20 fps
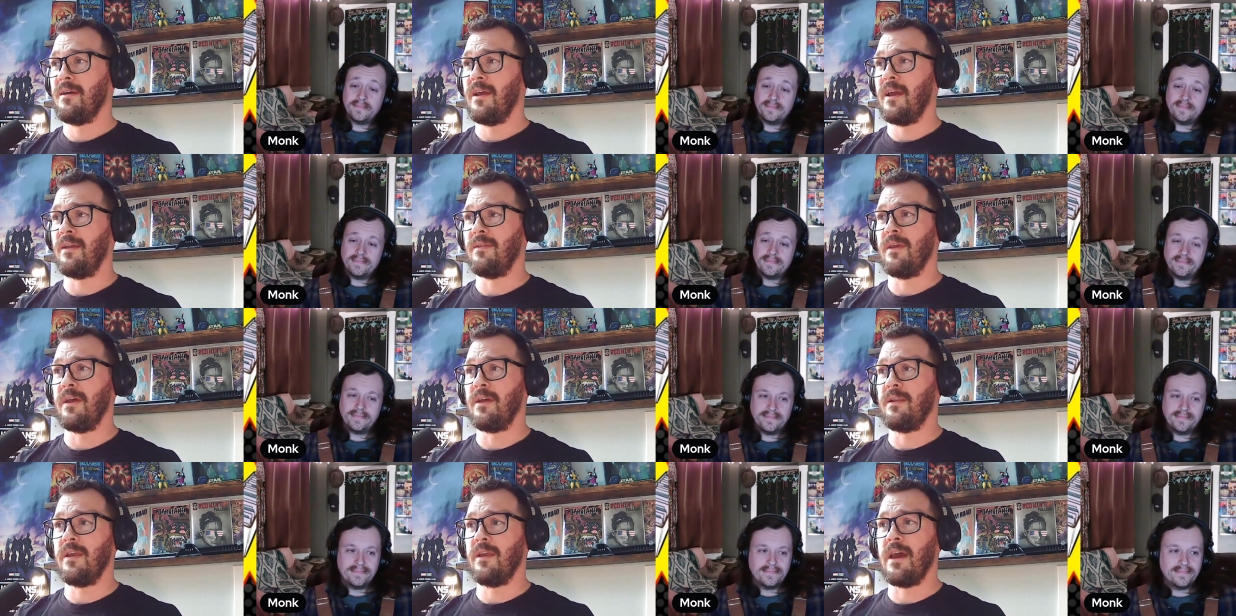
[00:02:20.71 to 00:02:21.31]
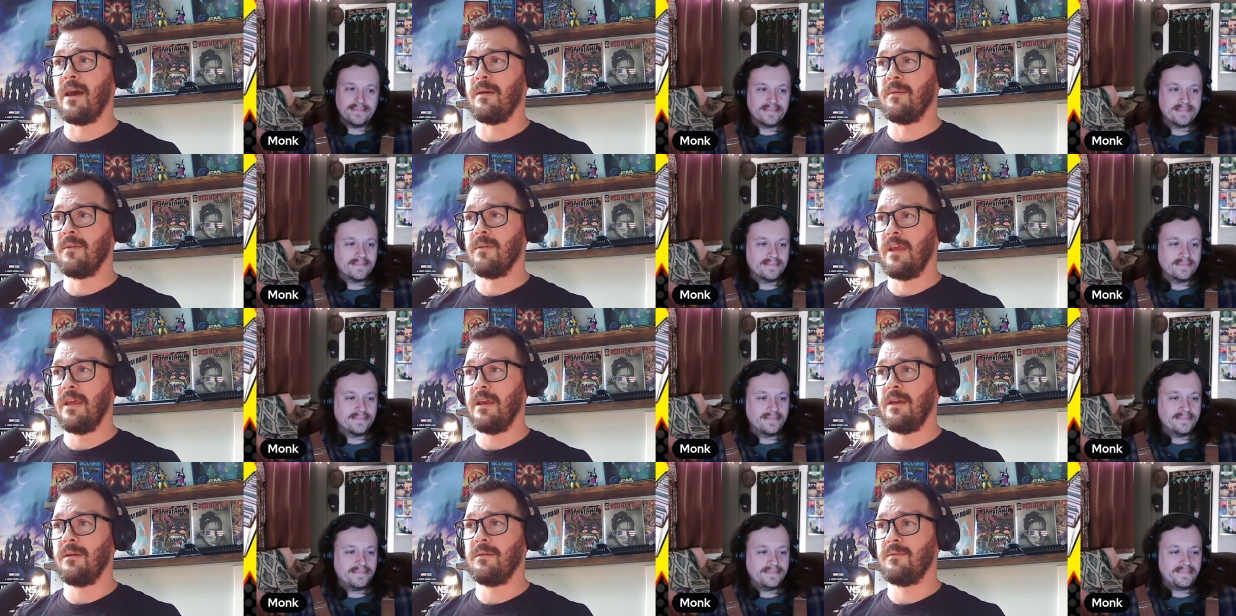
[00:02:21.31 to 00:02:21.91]
Speaker 1: And then, yeah,
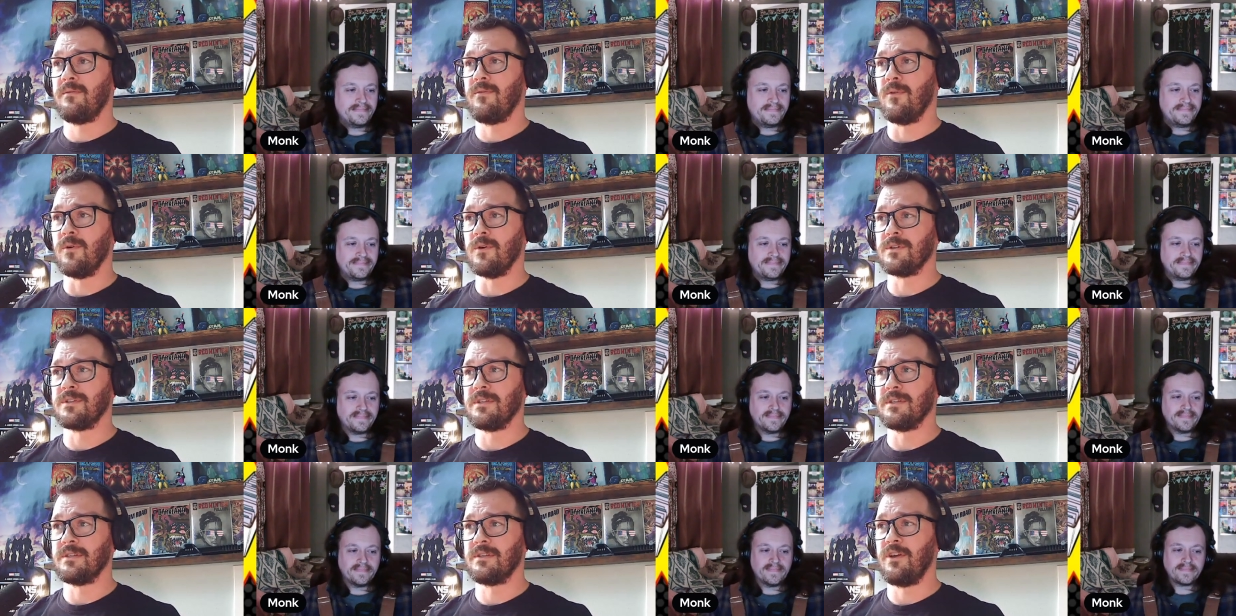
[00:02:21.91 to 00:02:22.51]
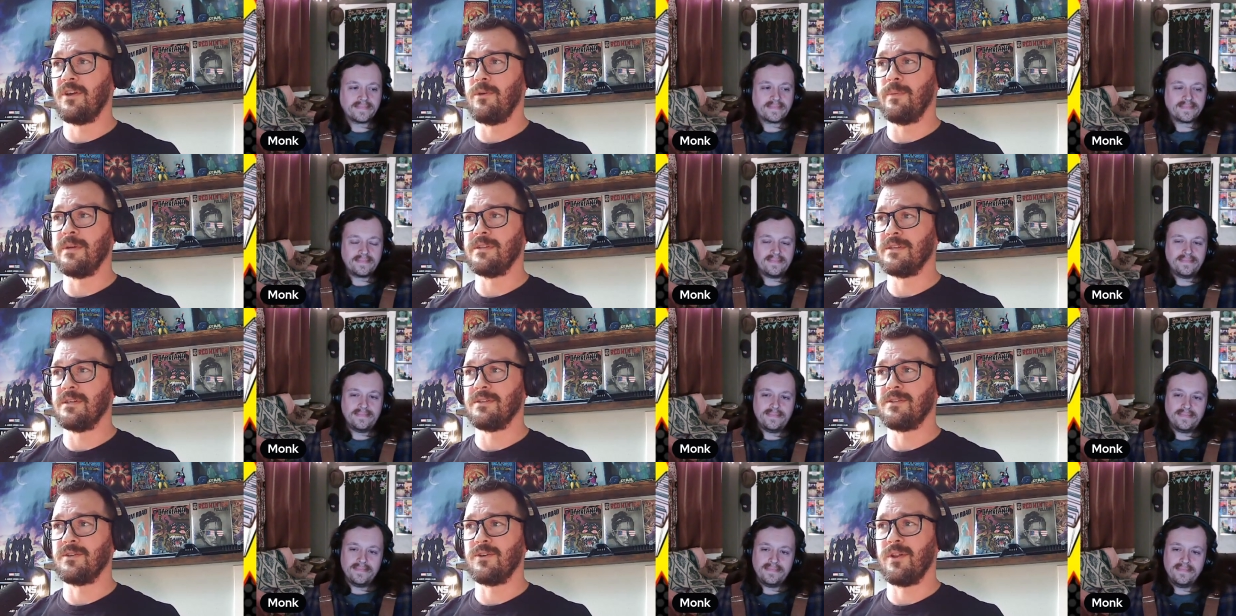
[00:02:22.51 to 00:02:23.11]
he forces
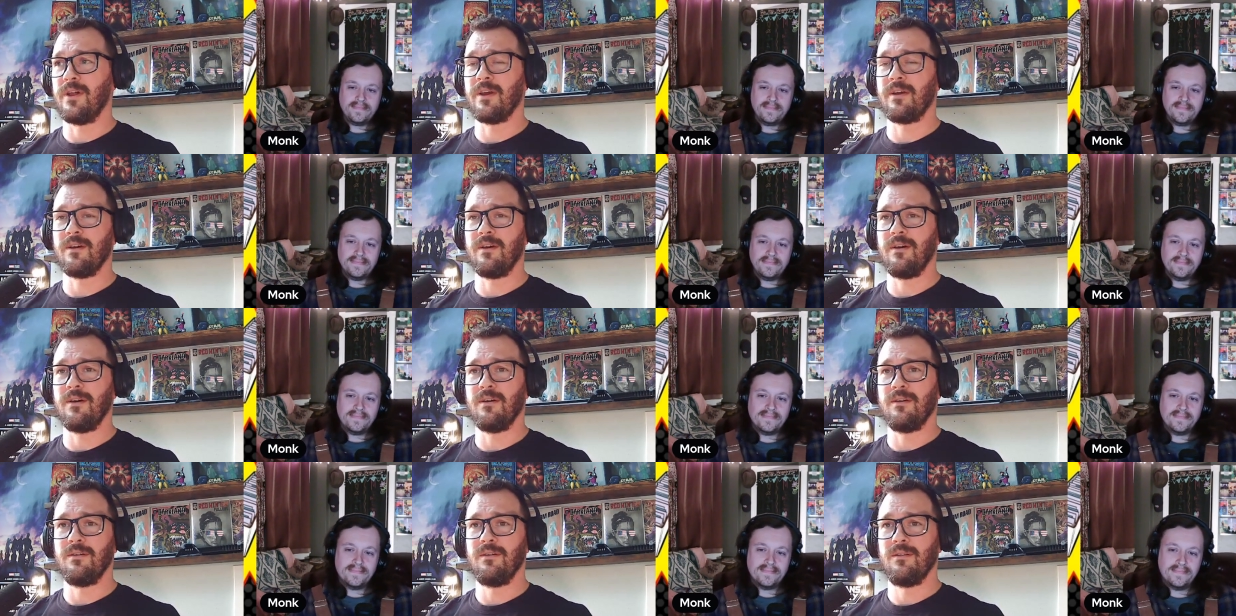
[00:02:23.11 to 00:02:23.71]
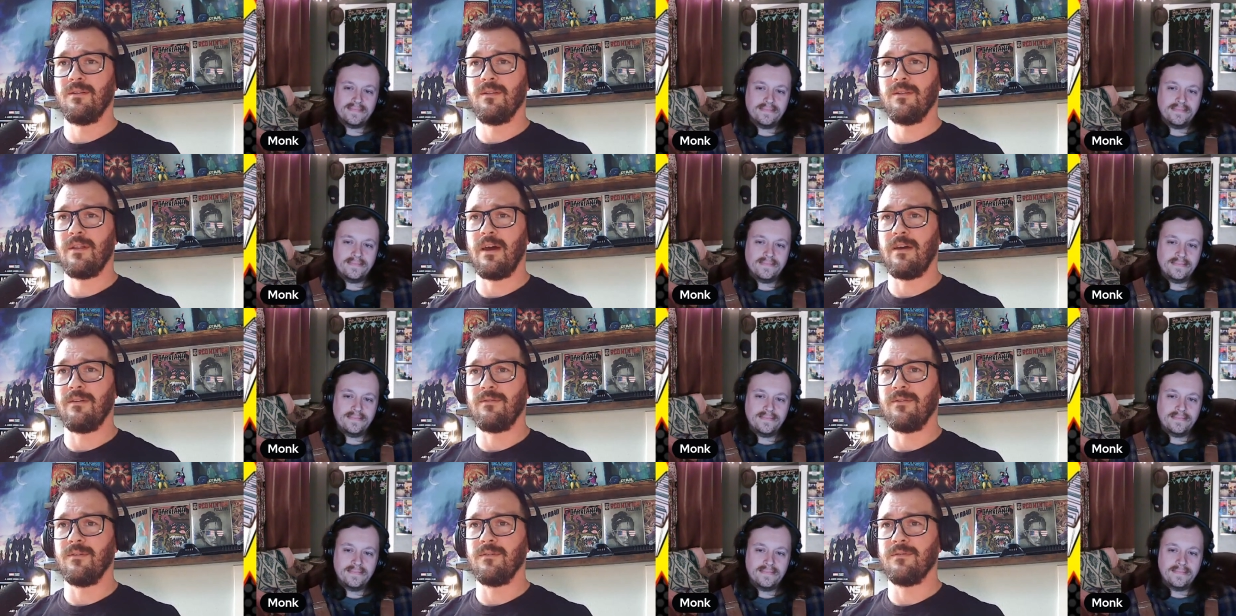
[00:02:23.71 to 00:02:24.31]
humans into like a
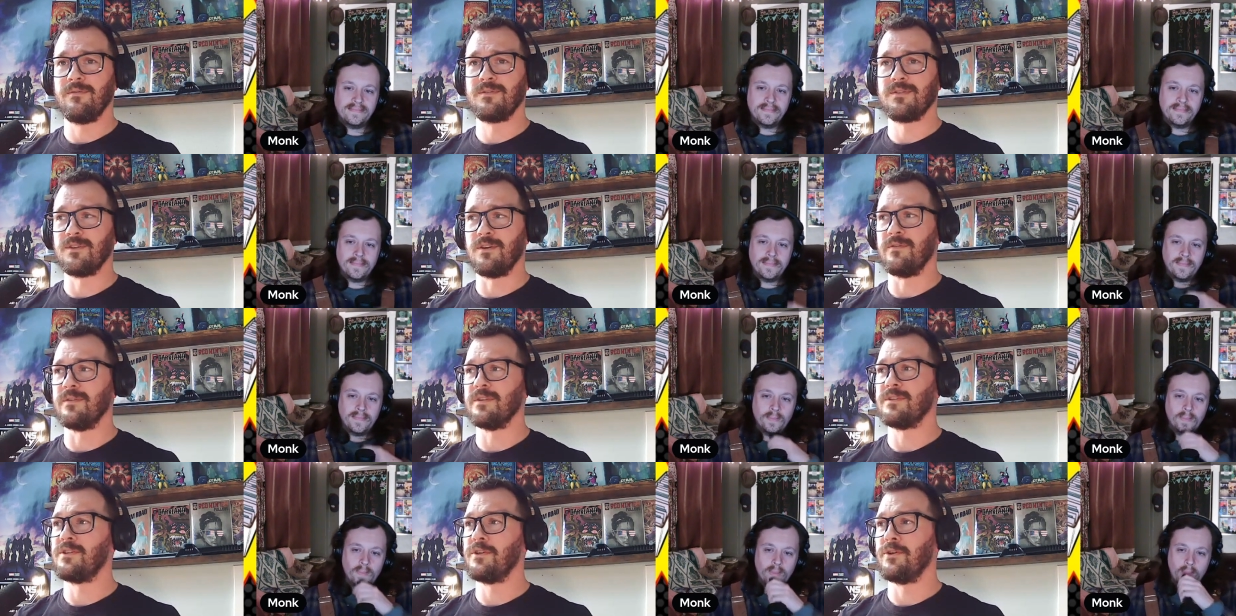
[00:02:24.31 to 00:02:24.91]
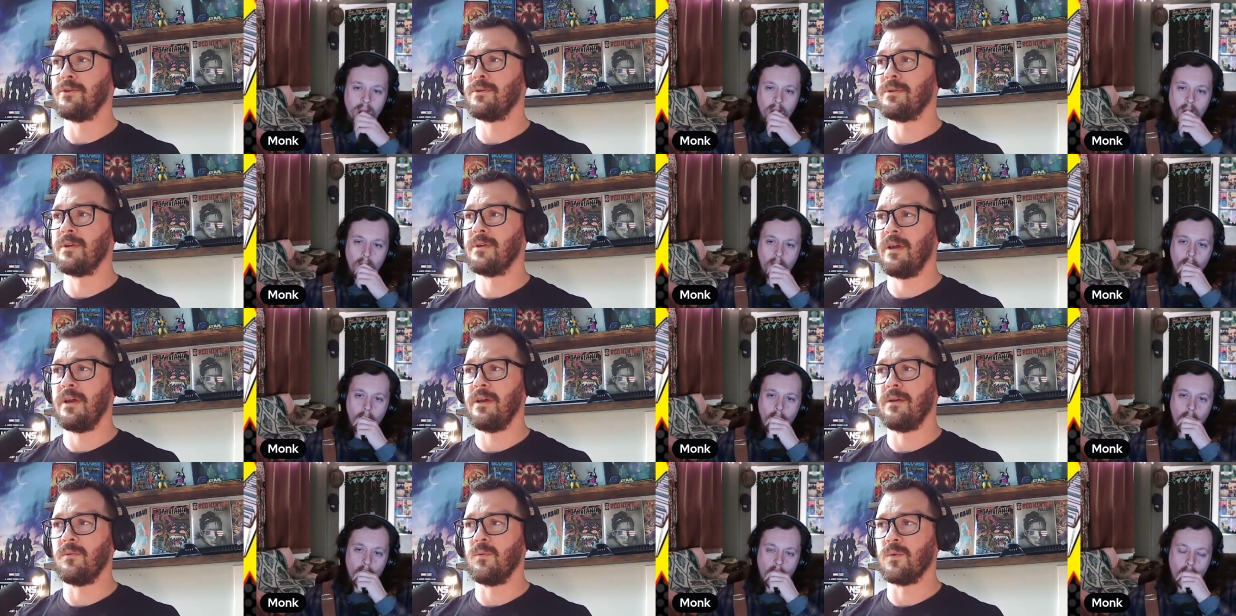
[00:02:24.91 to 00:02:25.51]
life of servitude
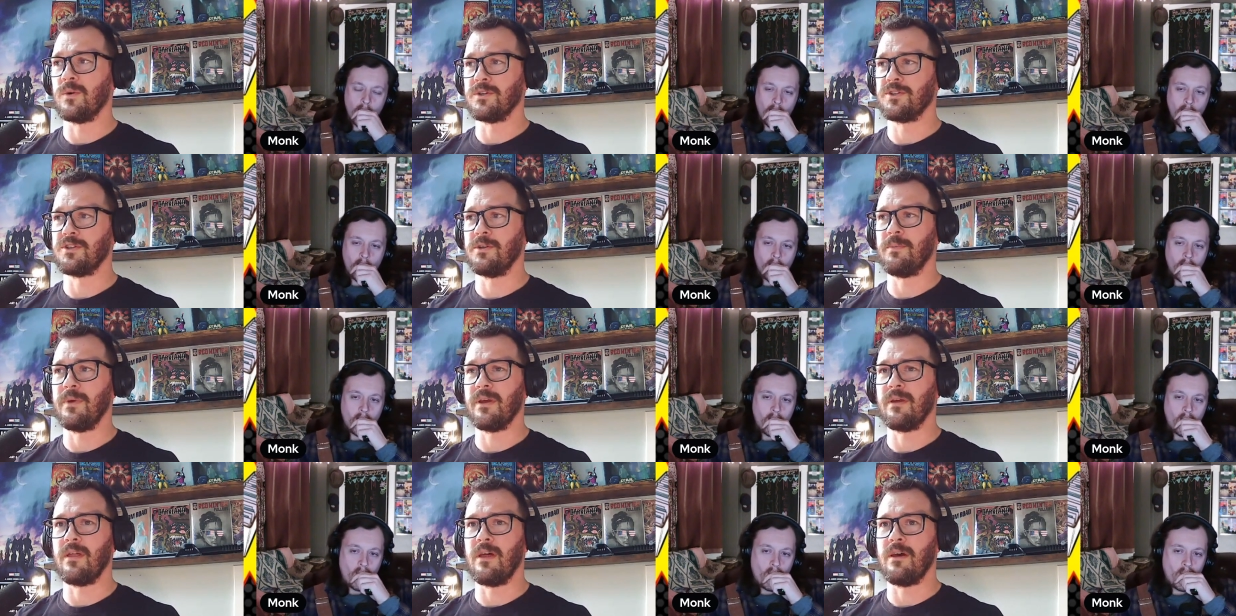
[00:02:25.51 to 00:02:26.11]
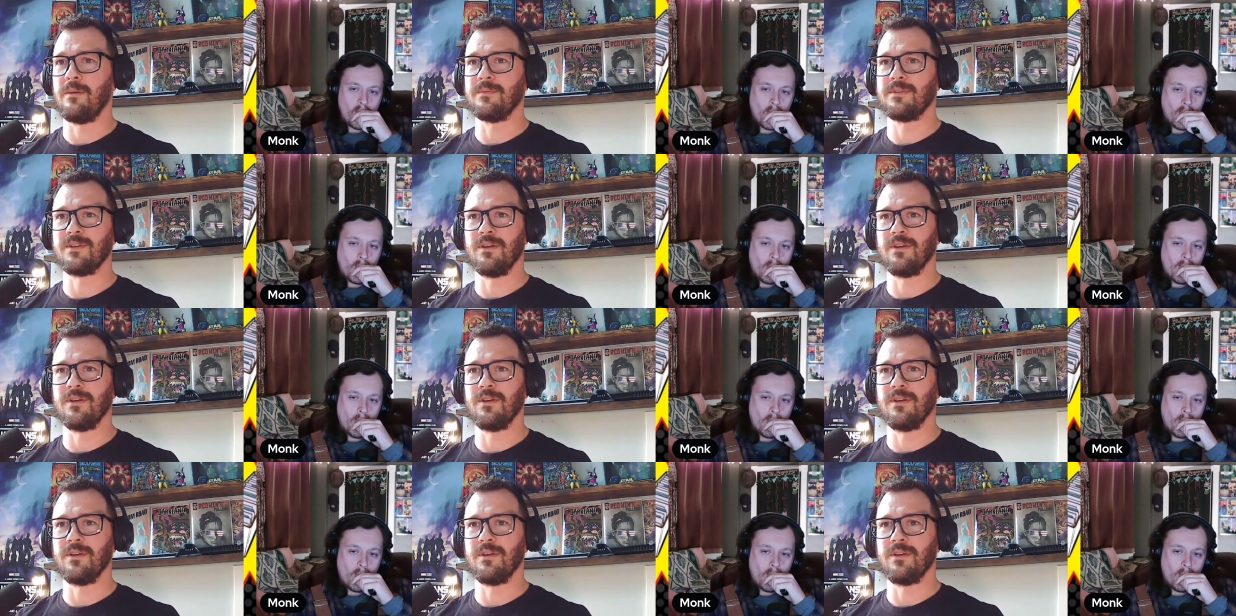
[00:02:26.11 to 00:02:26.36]
and worshiping them.